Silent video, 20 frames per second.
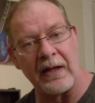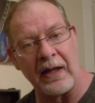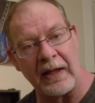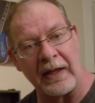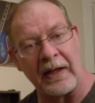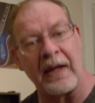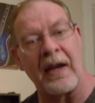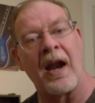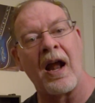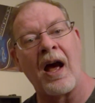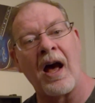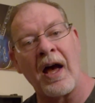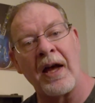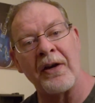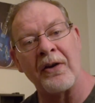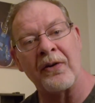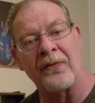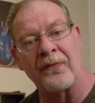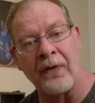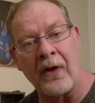like at a
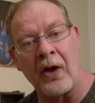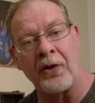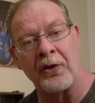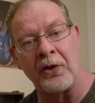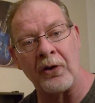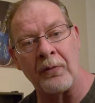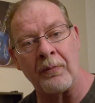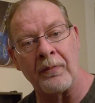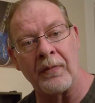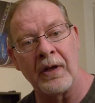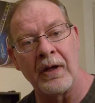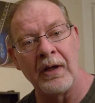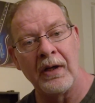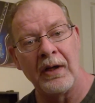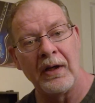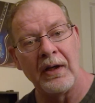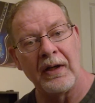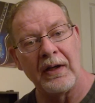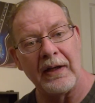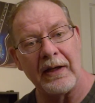higher volume
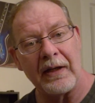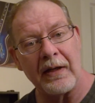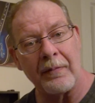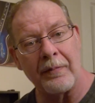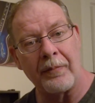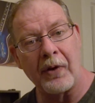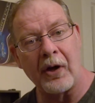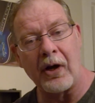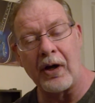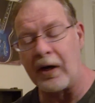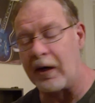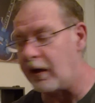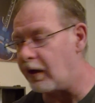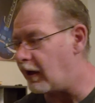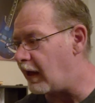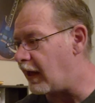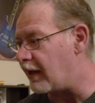in a bar.